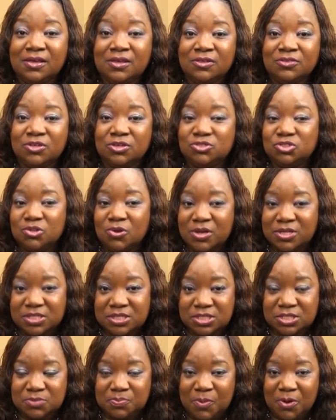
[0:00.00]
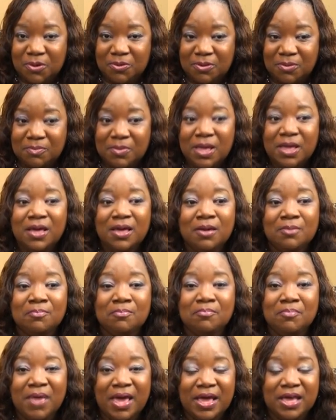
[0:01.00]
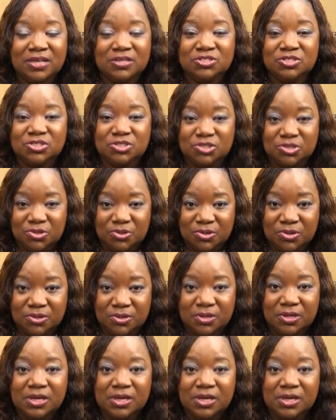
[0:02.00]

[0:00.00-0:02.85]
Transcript: the Choices program, make sure